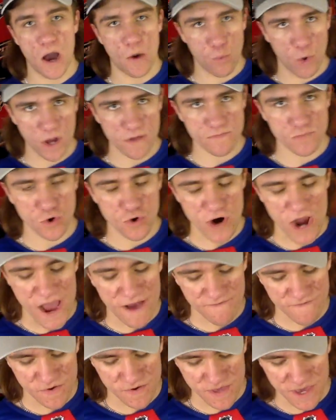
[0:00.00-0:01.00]
One more
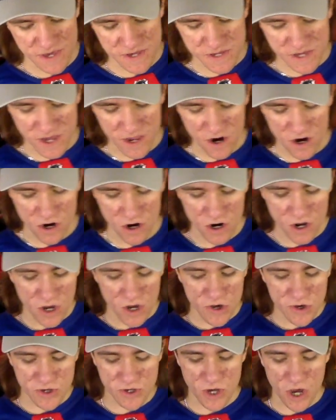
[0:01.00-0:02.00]
after this year.
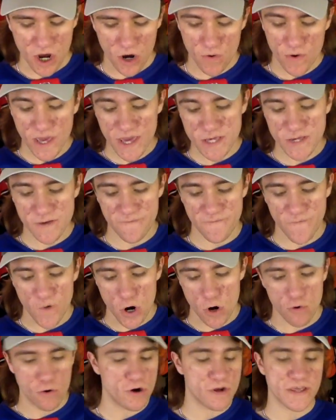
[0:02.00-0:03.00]
So he's a
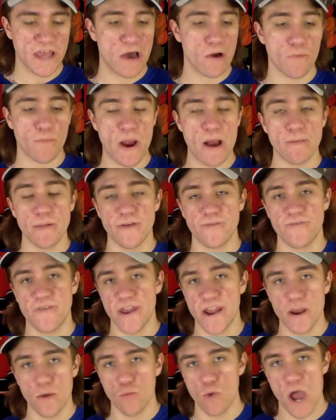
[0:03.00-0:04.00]
forward that will probably
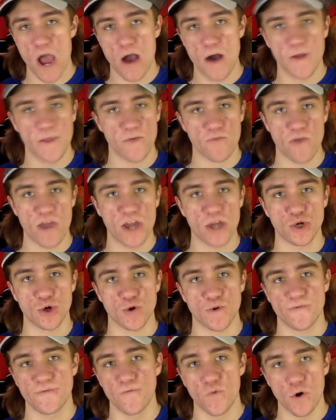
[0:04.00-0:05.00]
fit in well on the
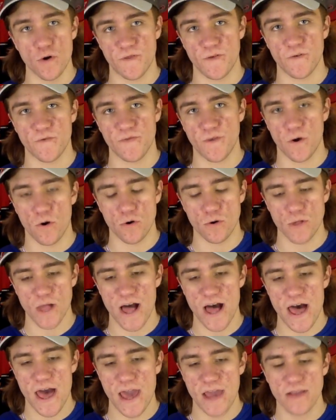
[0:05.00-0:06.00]
Rangers' fourth or third
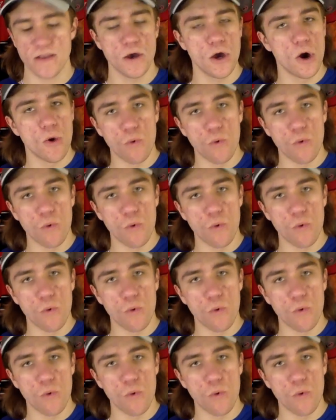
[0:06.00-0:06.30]
line.